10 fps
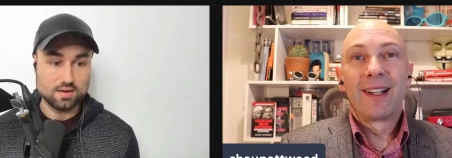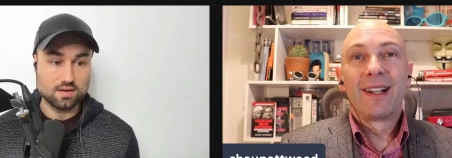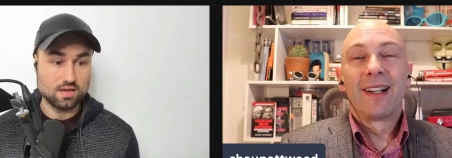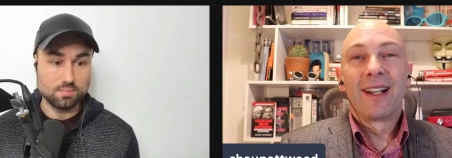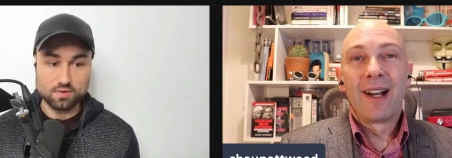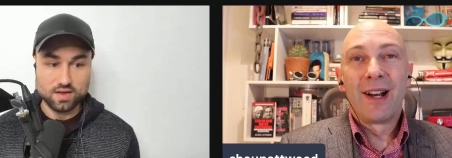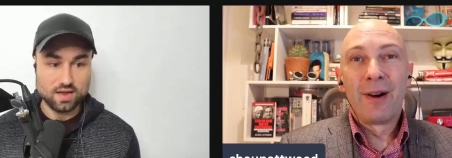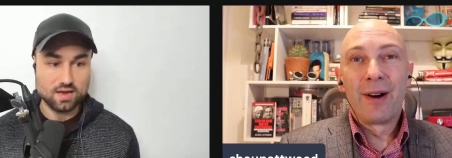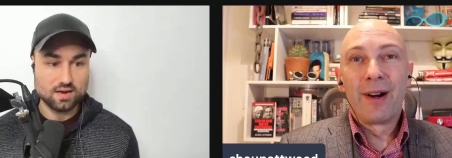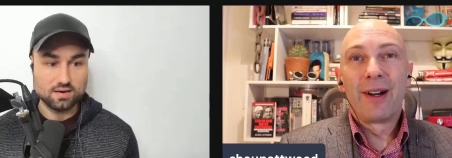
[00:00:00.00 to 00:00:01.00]
Speaker 1: uh,
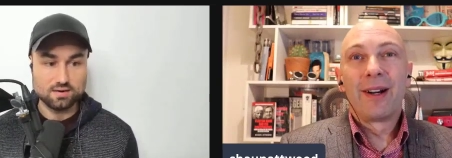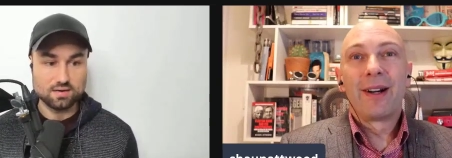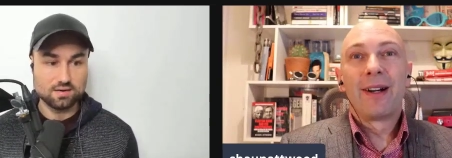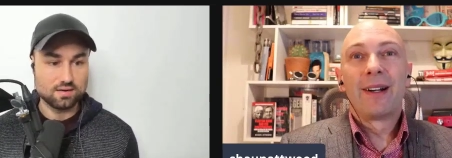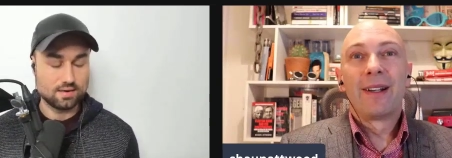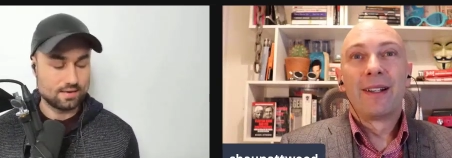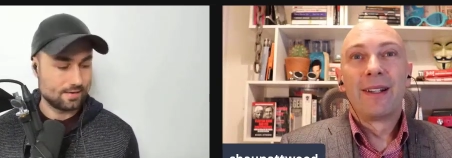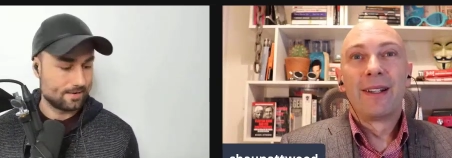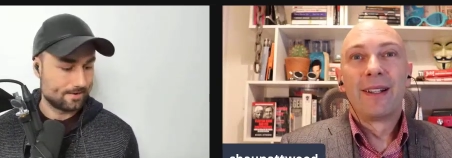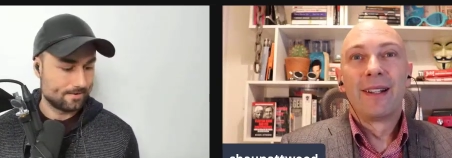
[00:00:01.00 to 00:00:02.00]
ibogaine,
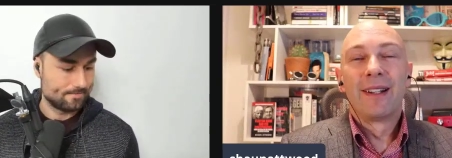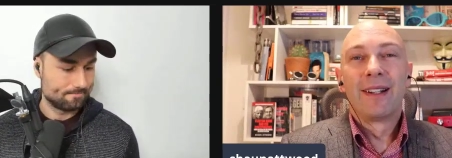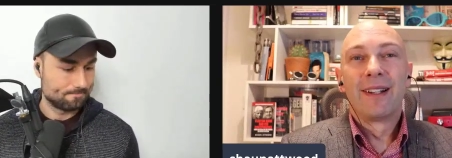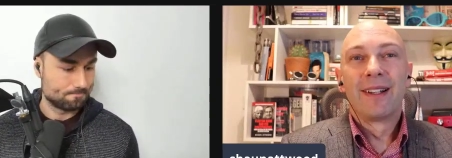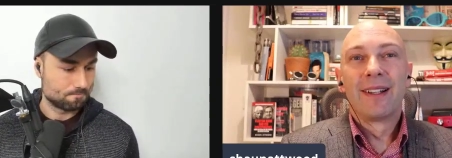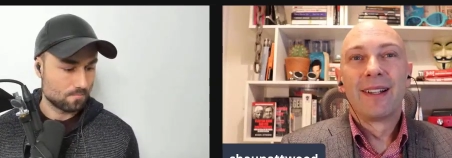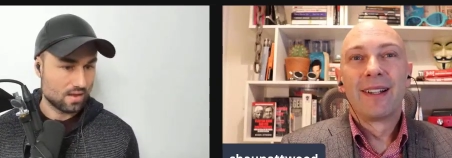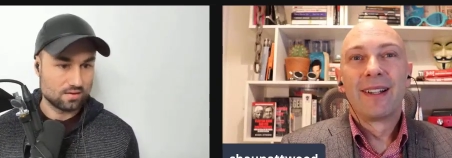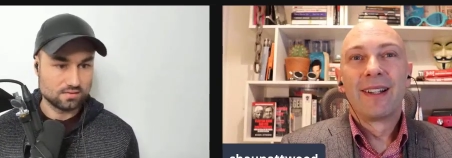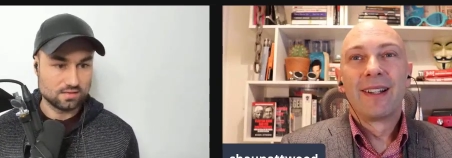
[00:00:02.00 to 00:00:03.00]
um,
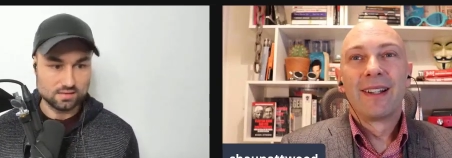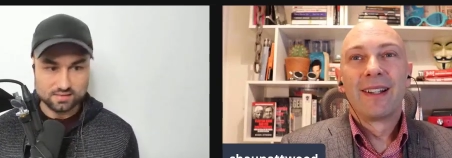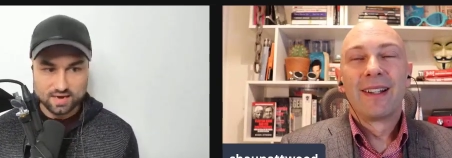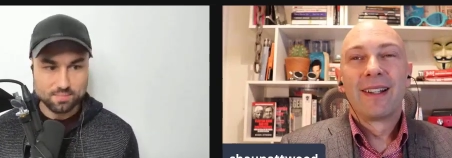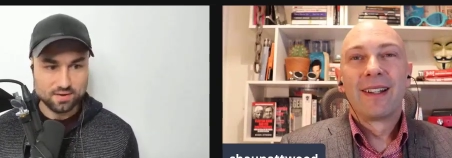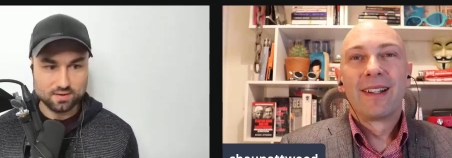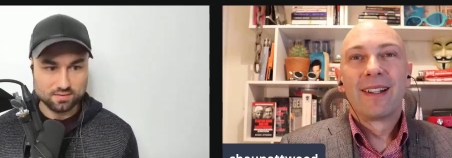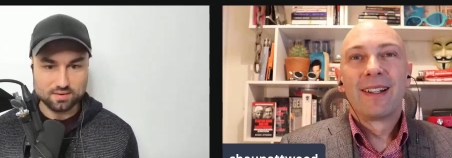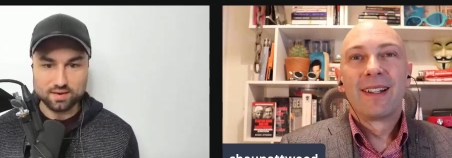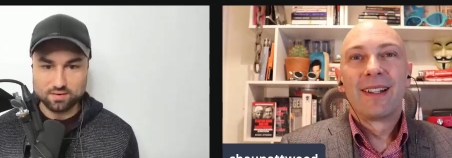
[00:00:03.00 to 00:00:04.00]
psilocybin,
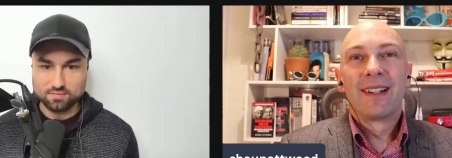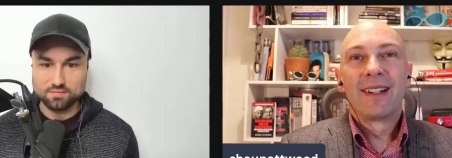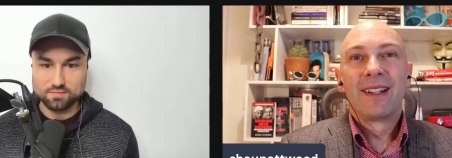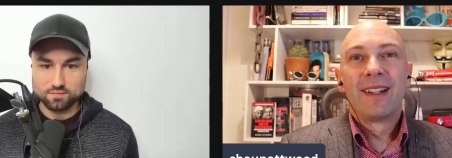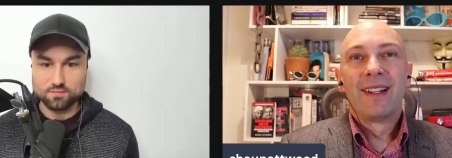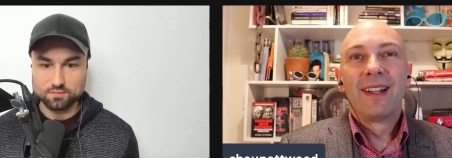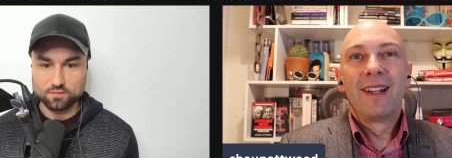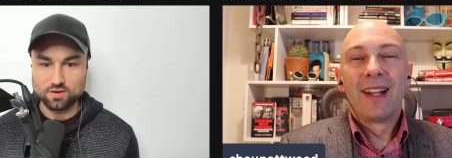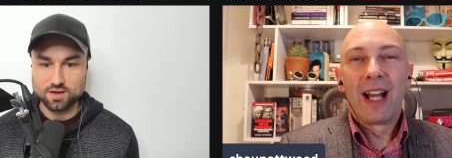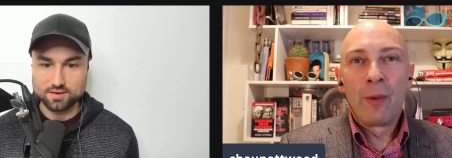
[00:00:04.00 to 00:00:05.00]
like full
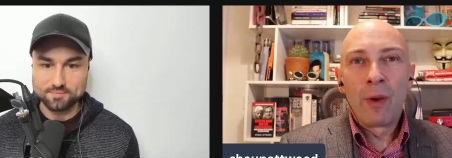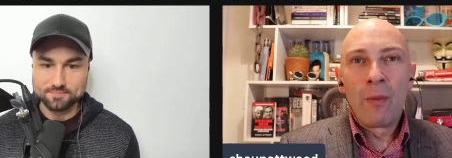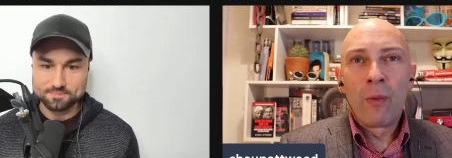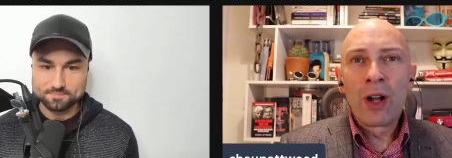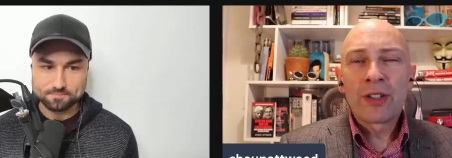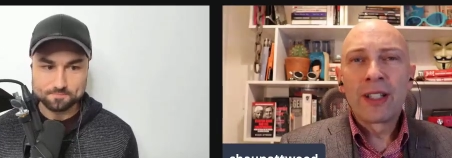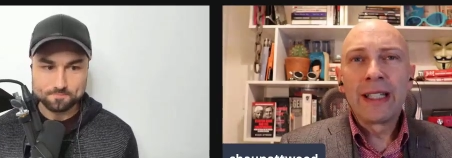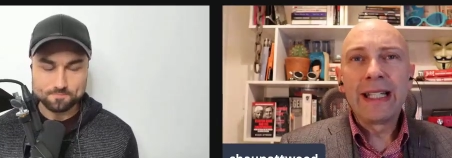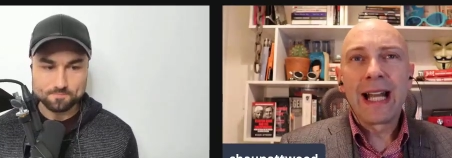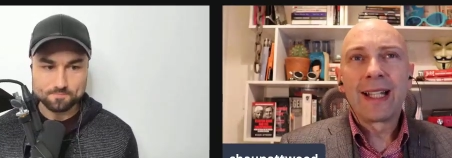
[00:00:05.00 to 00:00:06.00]
and, on. And
Speaker 2: what's the
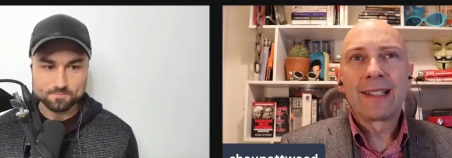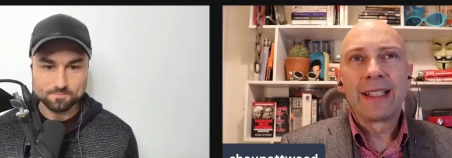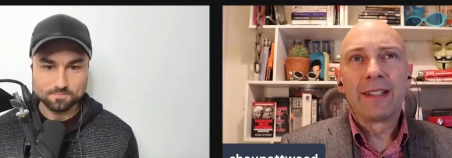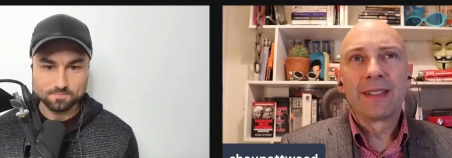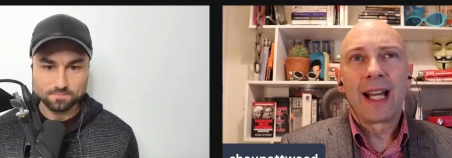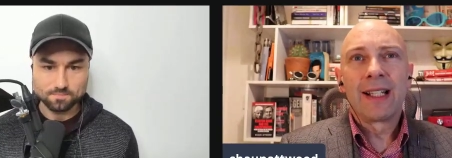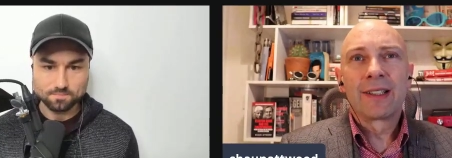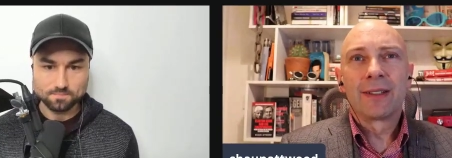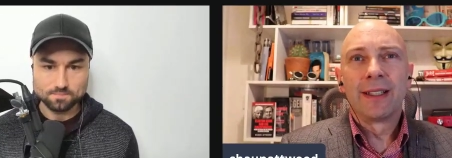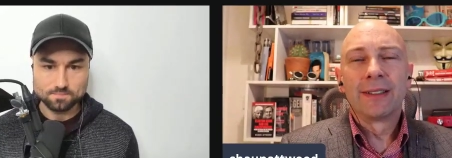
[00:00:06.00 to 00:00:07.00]
legality of that in
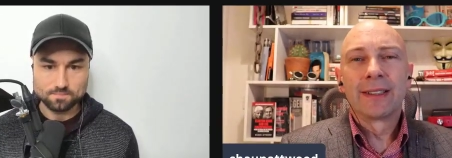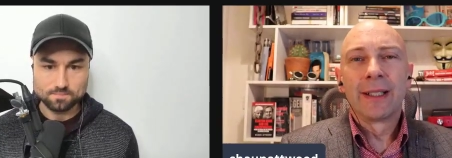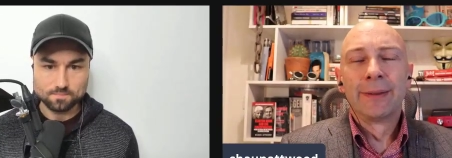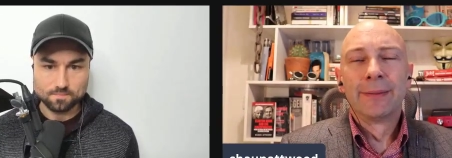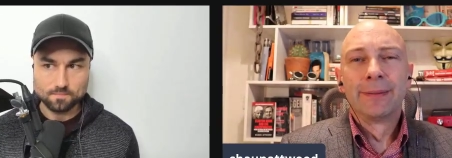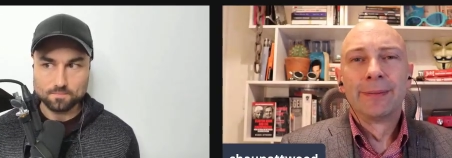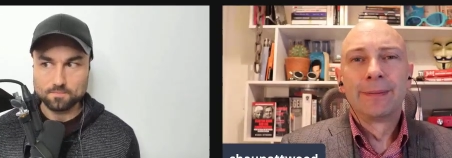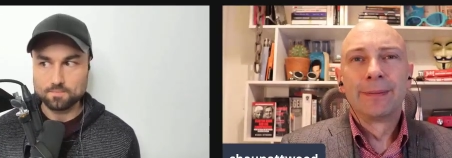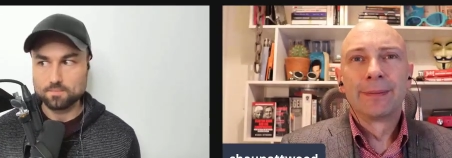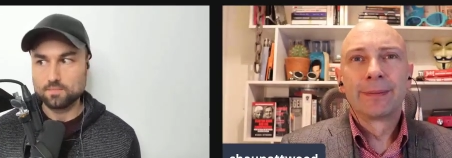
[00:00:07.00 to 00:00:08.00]
Toronto?
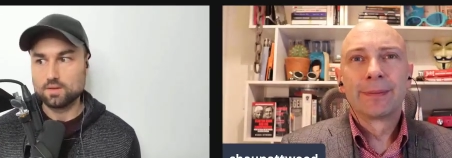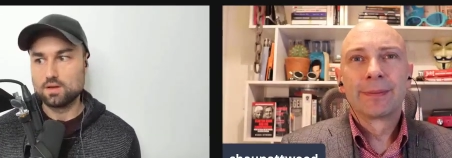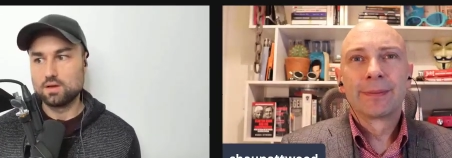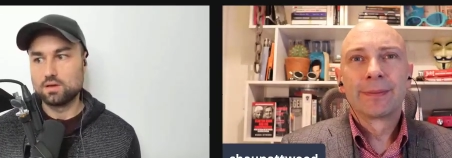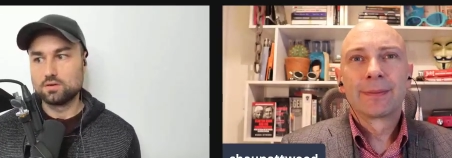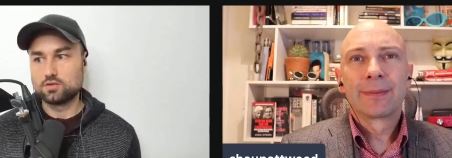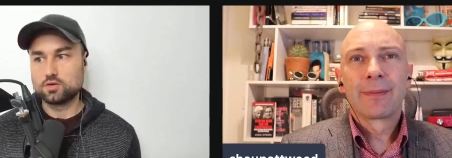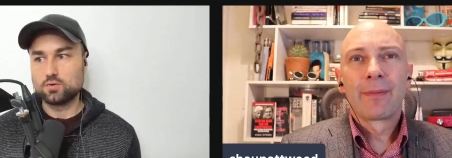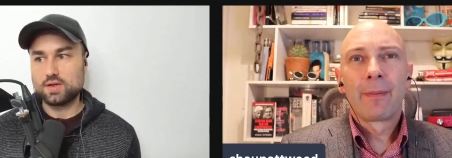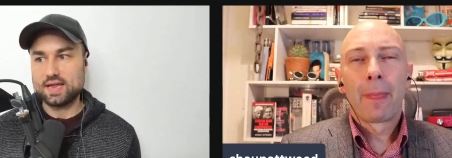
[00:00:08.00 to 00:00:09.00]

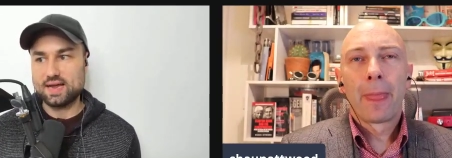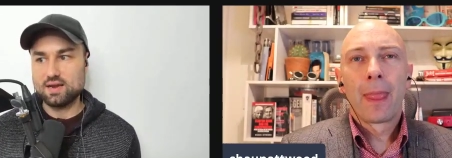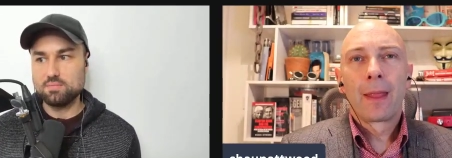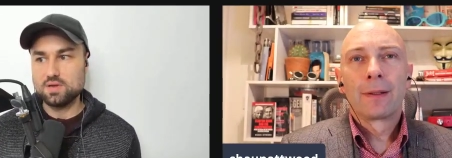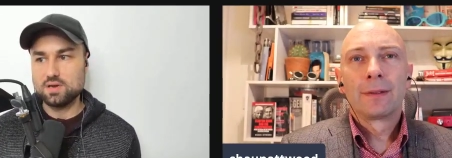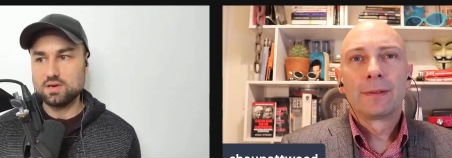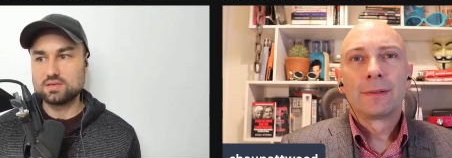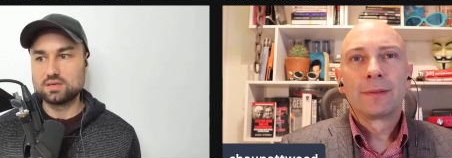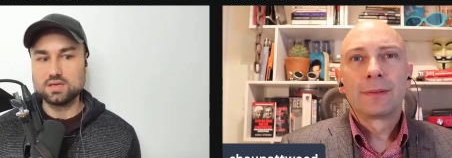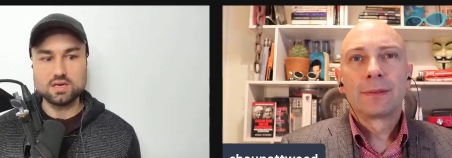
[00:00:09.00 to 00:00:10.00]
Speaker 1: So ketamine is
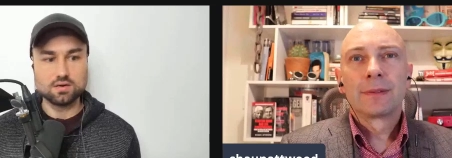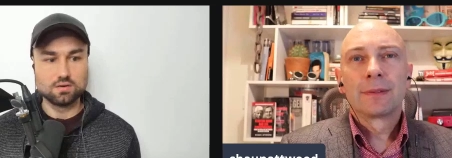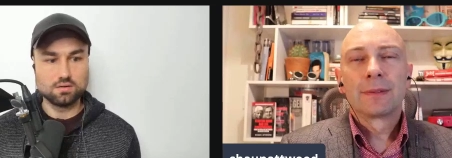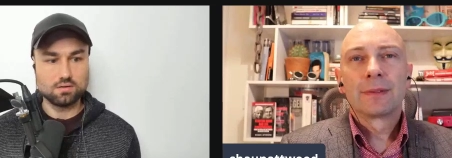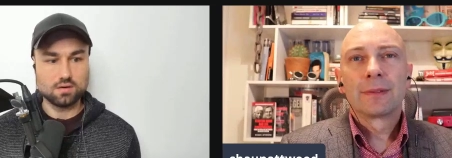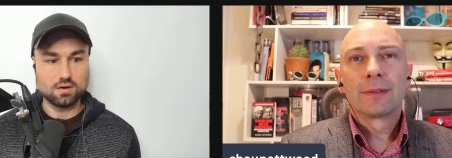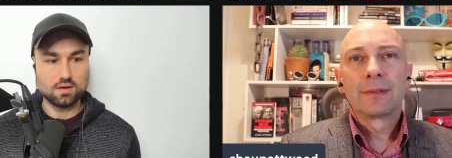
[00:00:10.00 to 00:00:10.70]
legal